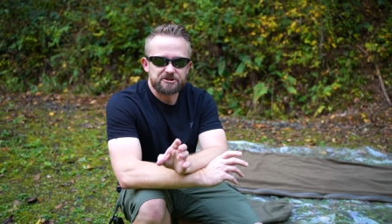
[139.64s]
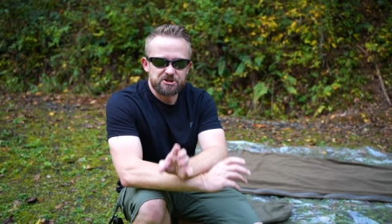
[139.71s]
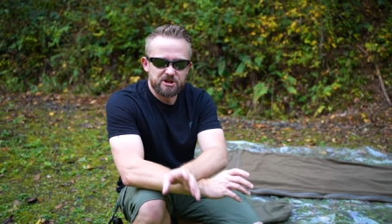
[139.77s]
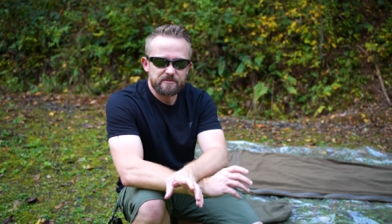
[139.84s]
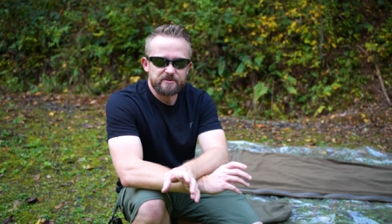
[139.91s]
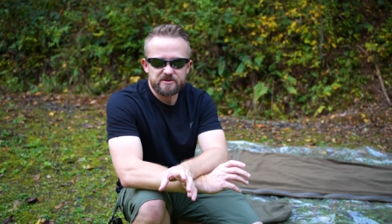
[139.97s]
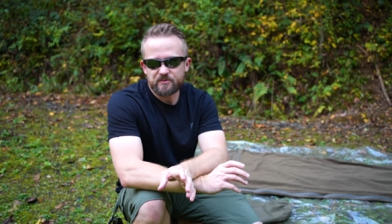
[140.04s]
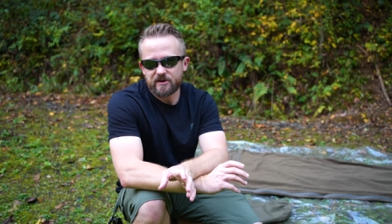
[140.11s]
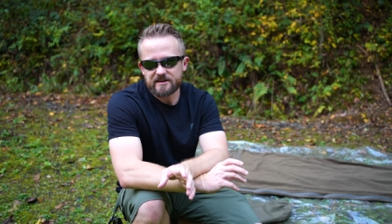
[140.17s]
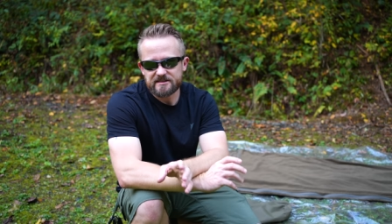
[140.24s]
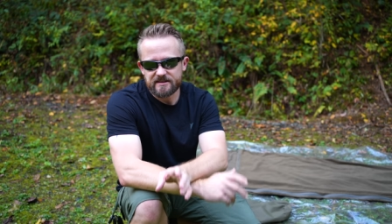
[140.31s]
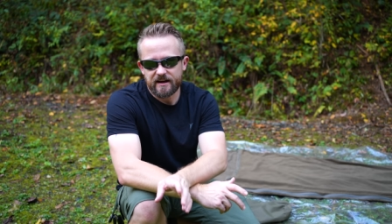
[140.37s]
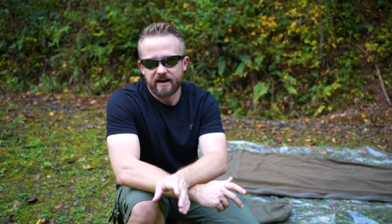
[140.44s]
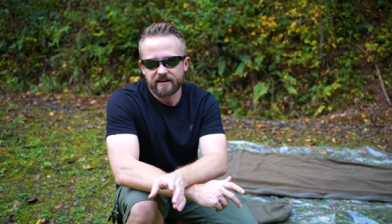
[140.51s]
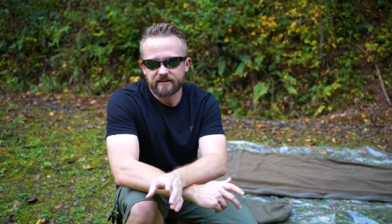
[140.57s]
cheapest price
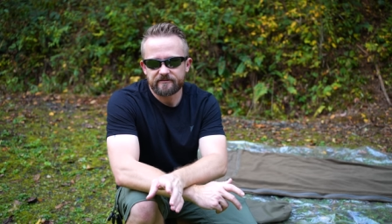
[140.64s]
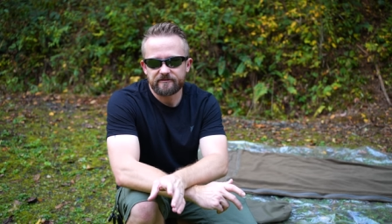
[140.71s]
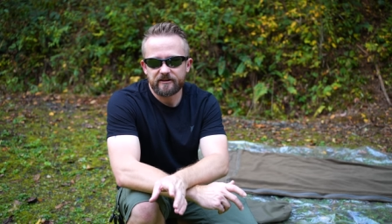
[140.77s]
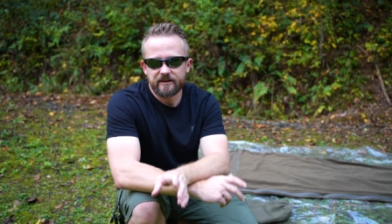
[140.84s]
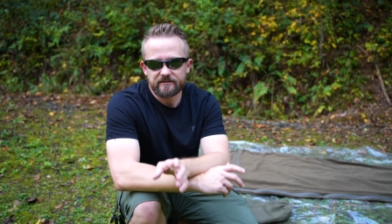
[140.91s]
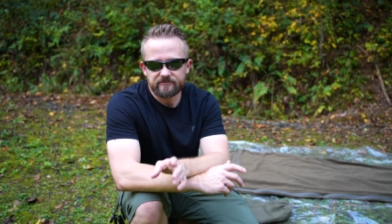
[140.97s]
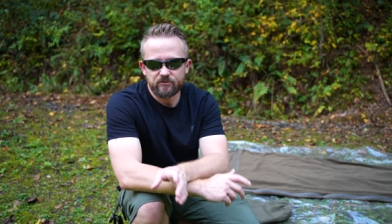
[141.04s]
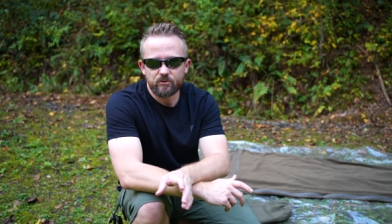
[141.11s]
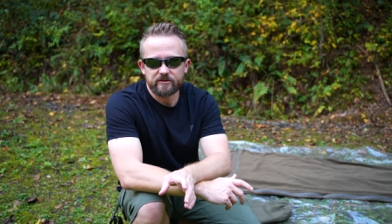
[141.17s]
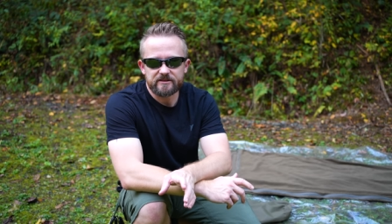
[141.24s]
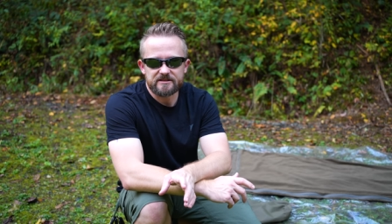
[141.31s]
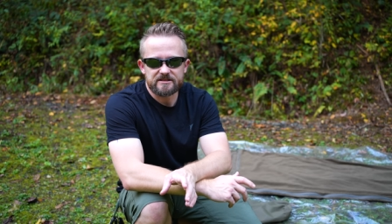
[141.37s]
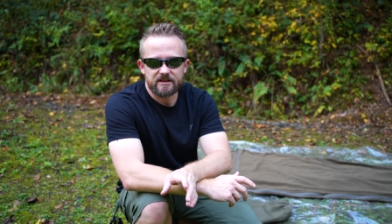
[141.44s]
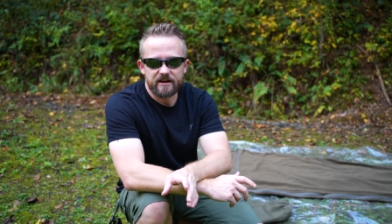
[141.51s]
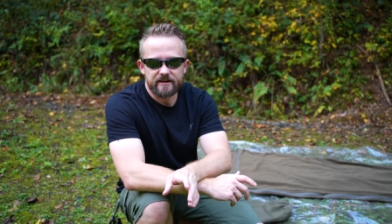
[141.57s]
that I could find for
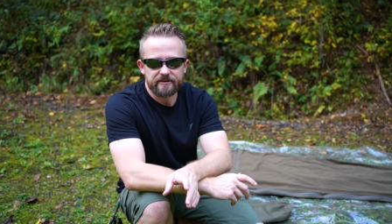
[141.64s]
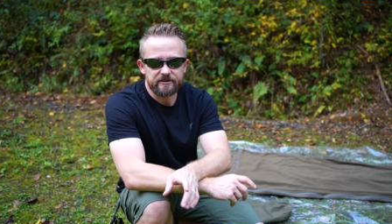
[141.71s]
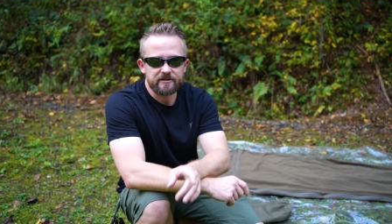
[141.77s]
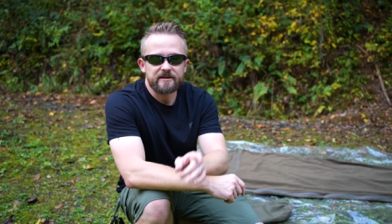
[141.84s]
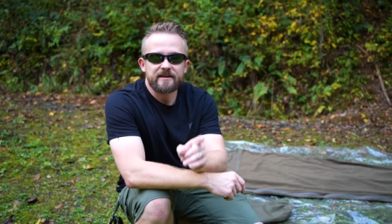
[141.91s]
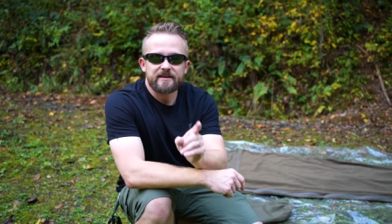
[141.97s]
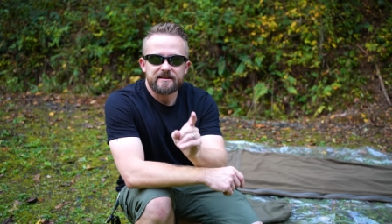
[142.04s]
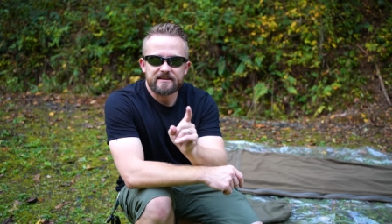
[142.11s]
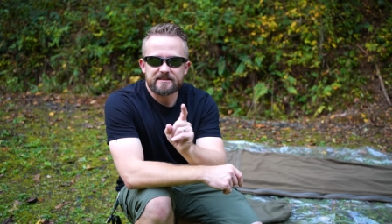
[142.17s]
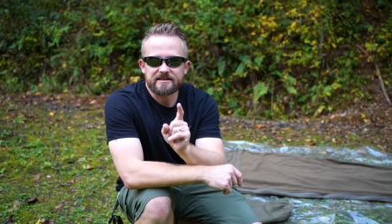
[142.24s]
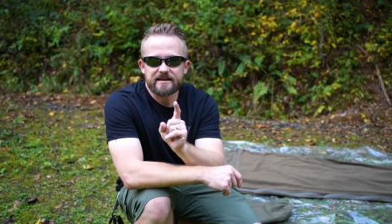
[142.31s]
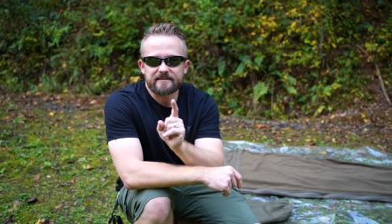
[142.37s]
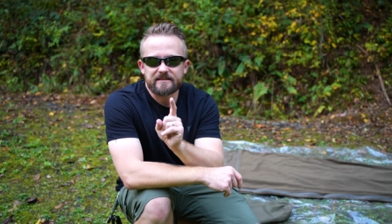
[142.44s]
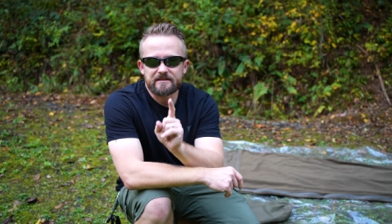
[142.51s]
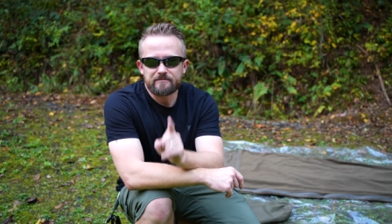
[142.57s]
this liner is
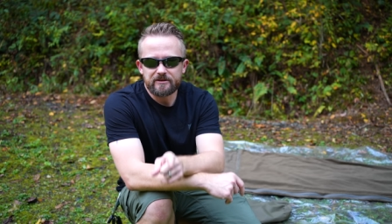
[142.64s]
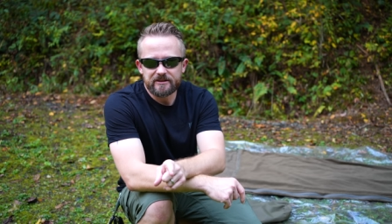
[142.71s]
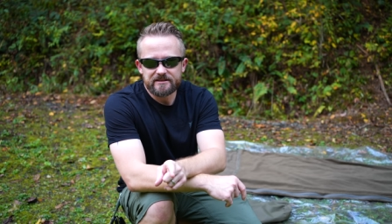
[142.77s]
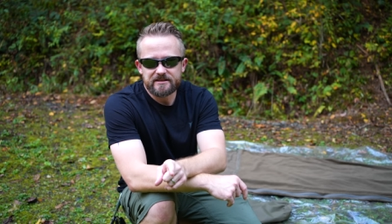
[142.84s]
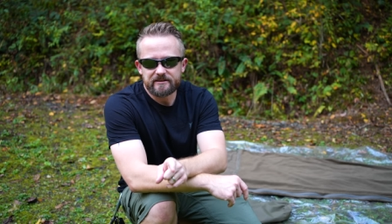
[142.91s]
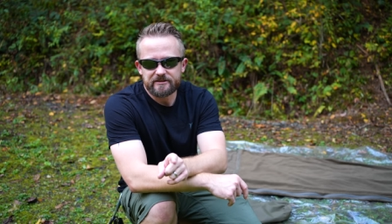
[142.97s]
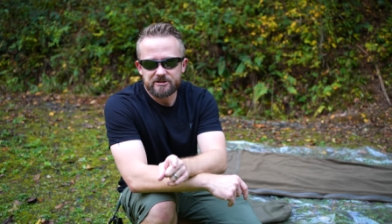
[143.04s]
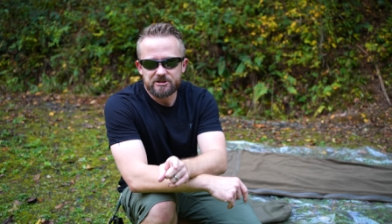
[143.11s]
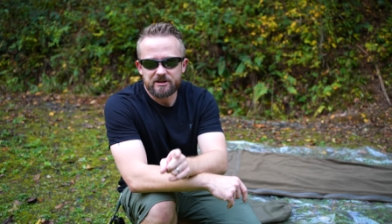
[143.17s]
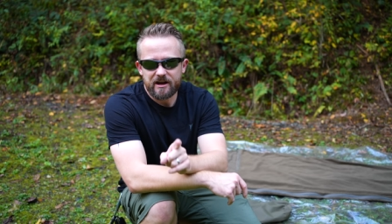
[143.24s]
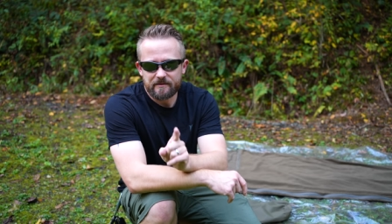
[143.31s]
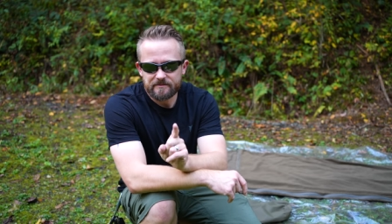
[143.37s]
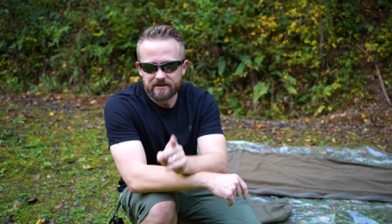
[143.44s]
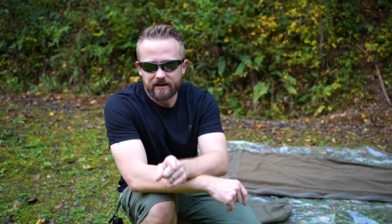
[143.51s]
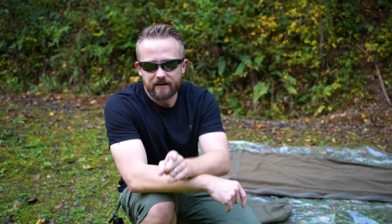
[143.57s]
at the
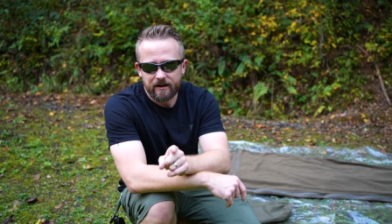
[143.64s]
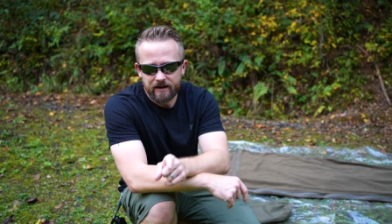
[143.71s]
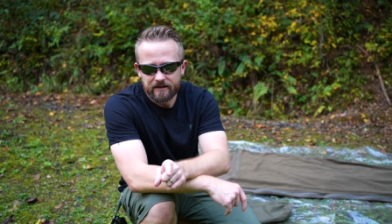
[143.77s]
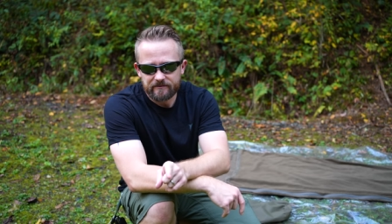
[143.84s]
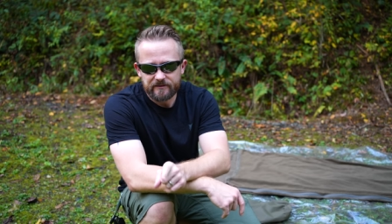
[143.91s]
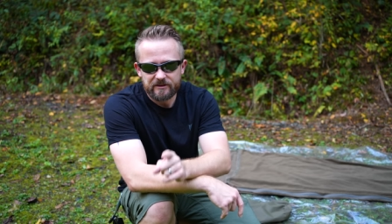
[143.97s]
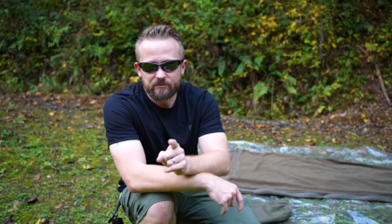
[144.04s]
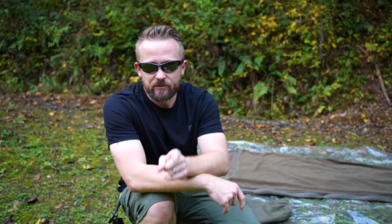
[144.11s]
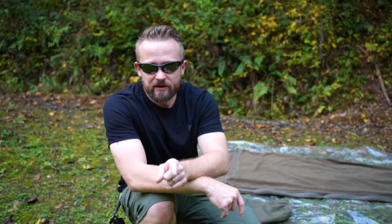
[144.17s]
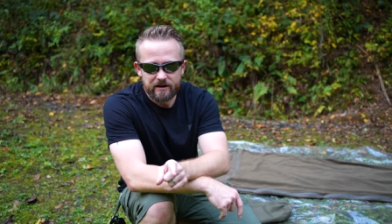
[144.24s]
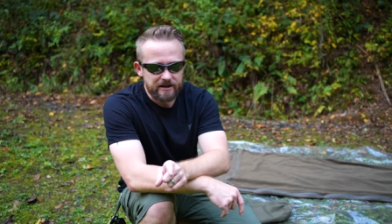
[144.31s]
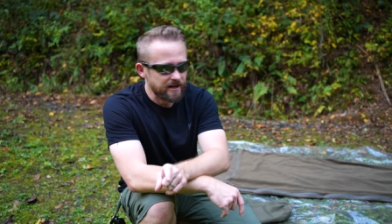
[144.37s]
militaryshop.lv where I